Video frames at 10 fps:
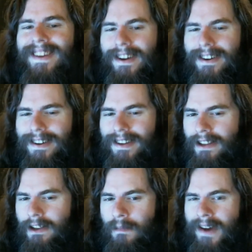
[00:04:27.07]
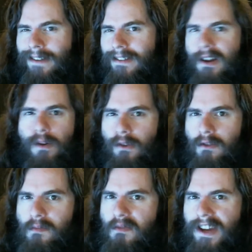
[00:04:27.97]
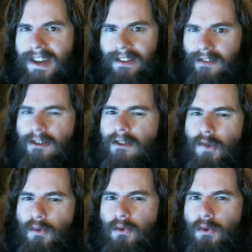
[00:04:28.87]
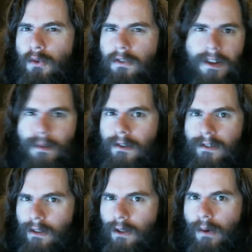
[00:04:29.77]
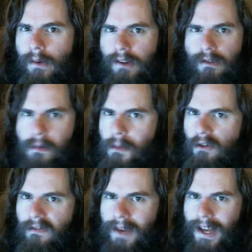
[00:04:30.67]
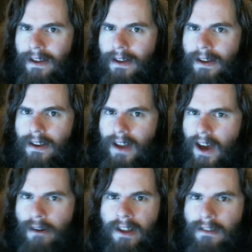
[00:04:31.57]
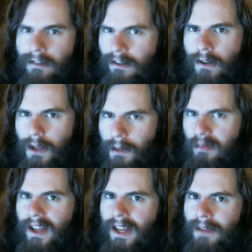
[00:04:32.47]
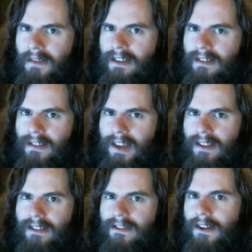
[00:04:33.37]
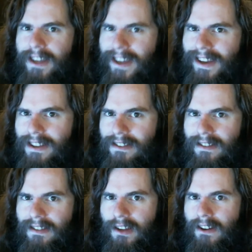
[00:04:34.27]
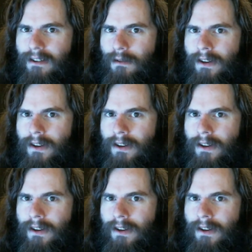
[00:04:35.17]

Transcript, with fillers: uh, it didn't matter that I wasn't breaking server rules. They were still going to remove me. Now I don't necessarily blame these kids. They're kids, you know,